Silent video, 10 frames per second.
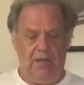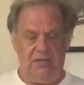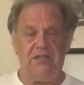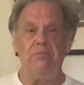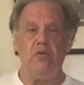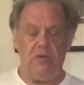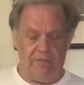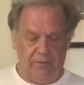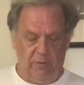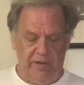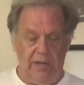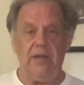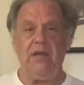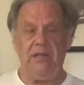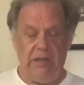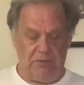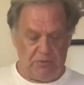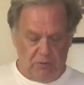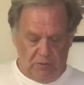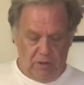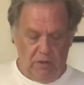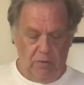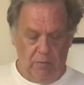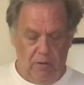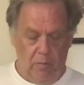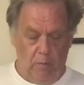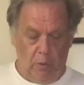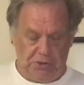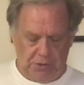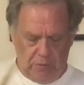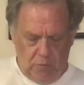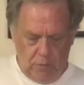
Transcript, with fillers: smooth flowing double stroke motion.